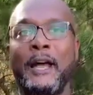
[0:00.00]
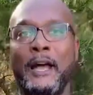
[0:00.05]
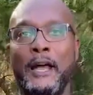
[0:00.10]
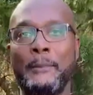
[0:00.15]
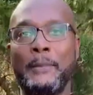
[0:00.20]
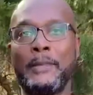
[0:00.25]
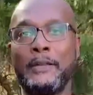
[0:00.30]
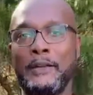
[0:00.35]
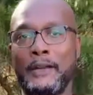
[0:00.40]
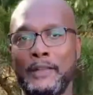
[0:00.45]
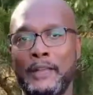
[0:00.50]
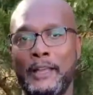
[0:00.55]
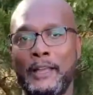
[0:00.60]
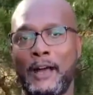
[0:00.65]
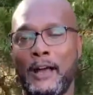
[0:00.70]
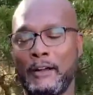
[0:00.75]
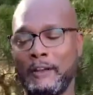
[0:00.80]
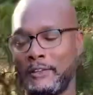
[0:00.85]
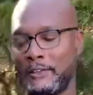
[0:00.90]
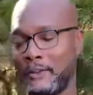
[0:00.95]
here at Lake
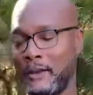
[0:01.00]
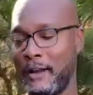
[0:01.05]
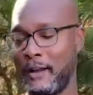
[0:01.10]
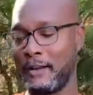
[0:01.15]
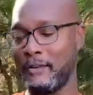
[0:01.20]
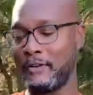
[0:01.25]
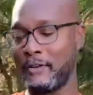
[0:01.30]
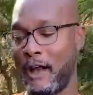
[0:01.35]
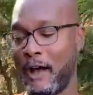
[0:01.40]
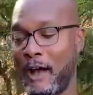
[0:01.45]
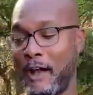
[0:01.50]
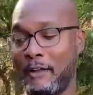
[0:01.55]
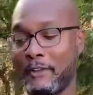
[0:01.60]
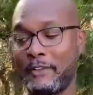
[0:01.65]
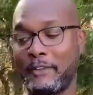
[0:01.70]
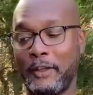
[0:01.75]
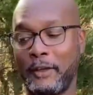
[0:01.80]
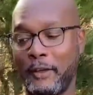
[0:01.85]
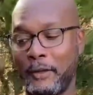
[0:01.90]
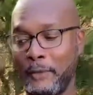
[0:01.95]
August Gardens.
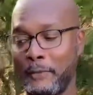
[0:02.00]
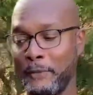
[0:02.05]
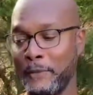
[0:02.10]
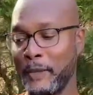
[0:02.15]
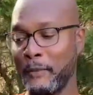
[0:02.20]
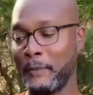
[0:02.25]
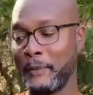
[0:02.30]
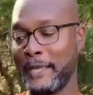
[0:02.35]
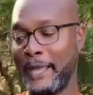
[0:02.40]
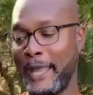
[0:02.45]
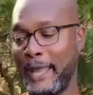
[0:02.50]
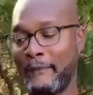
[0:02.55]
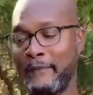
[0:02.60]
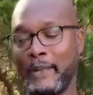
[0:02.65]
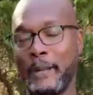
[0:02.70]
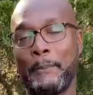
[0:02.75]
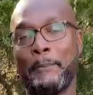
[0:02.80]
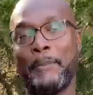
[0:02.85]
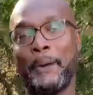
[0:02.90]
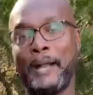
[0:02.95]
Also, we have an
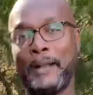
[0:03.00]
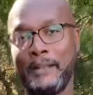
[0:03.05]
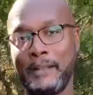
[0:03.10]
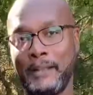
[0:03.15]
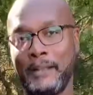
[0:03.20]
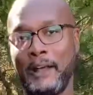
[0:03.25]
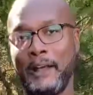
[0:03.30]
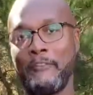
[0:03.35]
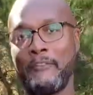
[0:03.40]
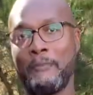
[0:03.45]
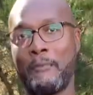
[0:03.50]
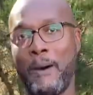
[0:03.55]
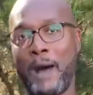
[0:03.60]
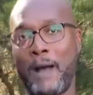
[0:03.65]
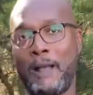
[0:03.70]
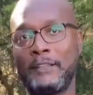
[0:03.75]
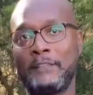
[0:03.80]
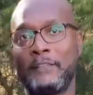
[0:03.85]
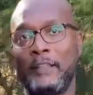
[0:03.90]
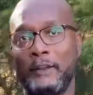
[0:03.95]
abundance of
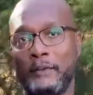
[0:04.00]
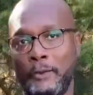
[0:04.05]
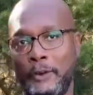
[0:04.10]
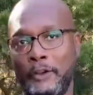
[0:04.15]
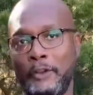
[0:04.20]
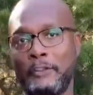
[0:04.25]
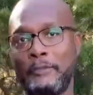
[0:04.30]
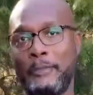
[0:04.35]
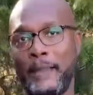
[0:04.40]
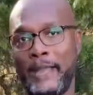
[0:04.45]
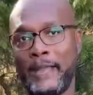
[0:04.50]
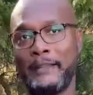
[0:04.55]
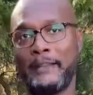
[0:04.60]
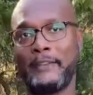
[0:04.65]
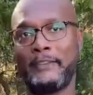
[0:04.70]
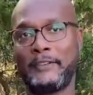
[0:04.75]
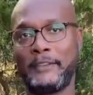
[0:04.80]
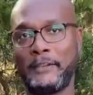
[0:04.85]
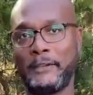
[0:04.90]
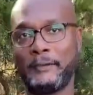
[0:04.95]
moss that grows back in the
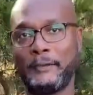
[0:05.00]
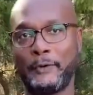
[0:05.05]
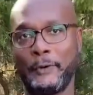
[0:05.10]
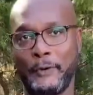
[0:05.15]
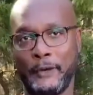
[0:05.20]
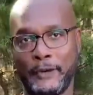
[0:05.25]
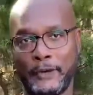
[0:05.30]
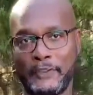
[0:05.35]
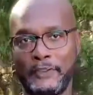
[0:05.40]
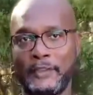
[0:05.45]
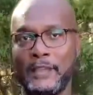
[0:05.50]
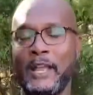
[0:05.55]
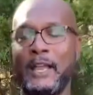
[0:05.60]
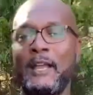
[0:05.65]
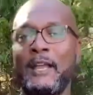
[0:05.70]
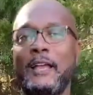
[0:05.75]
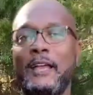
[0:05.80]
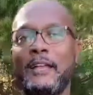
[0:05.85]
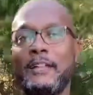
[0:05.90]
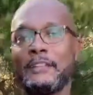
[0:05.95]
cedar forest.
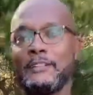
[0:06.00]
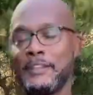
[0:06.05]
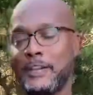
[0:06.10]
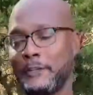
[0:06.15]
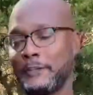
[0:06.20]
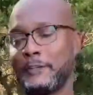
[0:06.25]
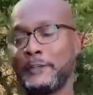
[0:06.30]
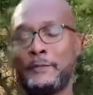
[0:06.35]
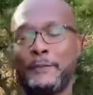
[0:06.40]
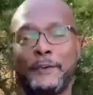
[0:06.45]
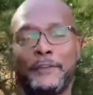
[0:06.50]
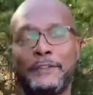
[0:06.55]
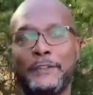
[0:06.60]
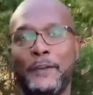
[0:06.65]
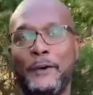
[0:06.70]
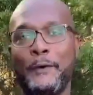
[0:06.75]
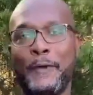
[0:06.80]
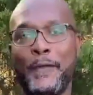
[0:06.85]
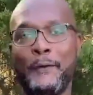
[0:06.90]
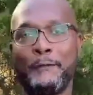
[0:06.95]
Joseph was
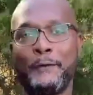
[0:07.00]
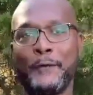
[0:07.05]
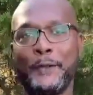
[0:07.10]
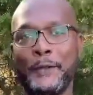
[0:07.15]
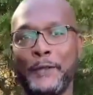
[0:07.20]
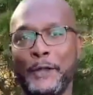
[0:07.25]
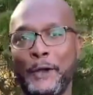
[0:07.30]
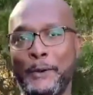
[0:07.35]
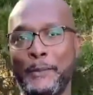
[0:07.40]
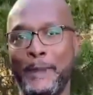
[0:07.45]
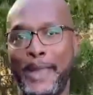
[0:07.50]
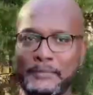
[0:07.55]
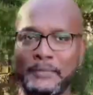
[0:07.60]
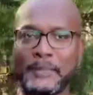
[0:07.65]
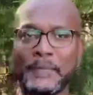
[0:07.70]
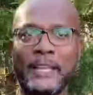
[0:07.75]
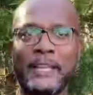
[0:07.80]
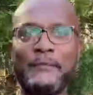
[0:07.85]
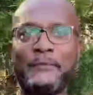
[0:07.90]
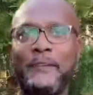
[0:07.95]
so helpful to go back
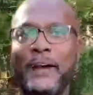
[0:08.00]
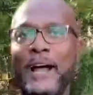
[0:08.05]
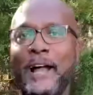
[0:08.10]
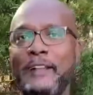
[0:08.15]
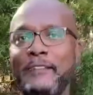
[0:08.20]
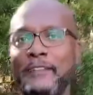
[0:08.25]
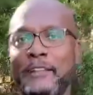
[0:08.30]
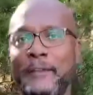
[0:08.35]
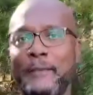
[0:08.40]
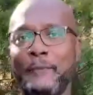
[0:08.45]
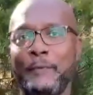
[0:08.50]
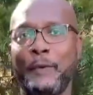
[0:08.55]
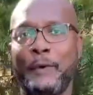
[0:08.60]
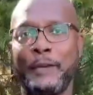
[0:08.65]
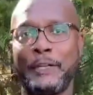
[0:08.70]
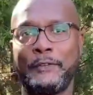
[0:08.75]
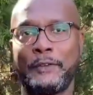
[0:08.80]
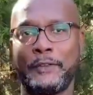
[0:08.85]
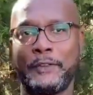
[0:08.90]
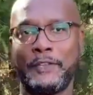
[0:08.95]
and find some for
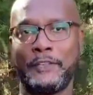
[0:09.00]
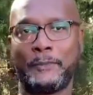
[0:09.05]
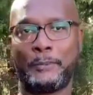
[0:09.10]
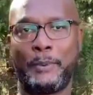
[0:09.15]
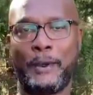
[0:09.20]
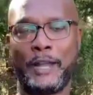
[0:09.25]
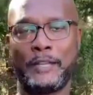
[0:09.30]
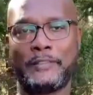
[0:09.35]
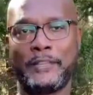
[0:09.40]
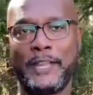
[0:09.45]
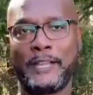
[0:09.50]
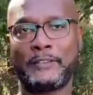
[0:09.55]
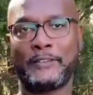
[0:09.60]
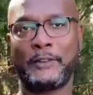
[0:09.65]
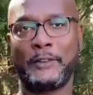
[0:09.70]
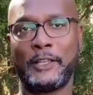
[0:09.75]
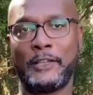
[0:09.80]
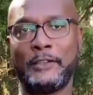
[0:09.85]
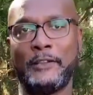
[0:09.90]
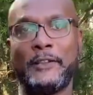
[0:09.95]
us for this project so
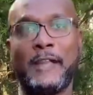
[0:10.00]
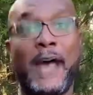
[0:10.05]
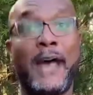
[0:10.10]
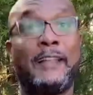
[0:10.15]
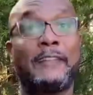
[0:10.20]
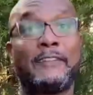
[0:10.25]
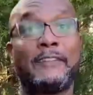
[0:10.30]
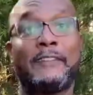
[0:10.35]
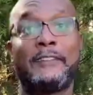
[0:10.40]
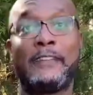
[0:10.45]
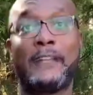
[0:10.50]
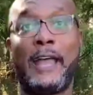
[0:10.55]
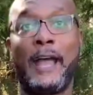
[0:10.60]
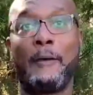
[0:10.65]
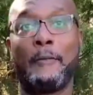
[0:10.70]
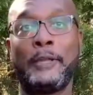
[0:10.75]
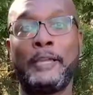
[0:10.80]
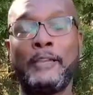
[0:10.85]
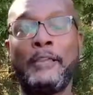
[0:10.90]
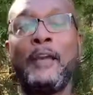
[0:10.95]
that you guys can see how
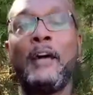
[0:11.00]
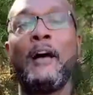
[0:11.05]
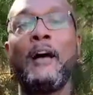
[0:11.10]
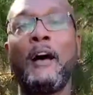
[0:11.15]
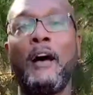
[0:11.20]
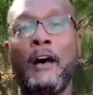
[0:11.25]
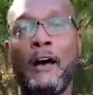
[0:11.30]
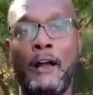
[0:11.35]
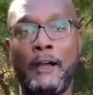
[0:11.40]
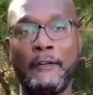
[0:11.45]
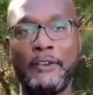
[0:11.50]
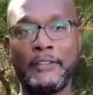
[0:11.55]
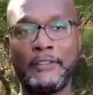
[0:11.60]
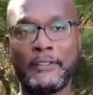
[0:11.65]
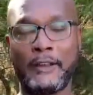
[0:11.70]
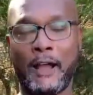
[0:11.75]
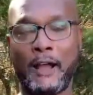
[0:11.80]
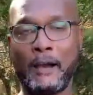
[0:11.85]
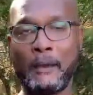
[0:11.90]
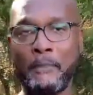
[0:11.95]
we harvest
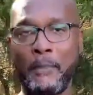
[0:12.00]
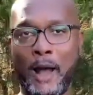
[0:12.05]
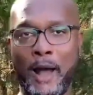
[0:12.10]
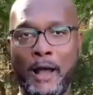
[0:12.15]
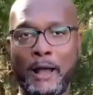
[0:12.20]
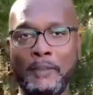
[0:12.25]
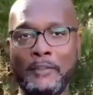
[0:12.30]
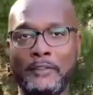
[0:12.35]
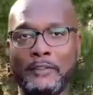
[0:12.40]
our moss.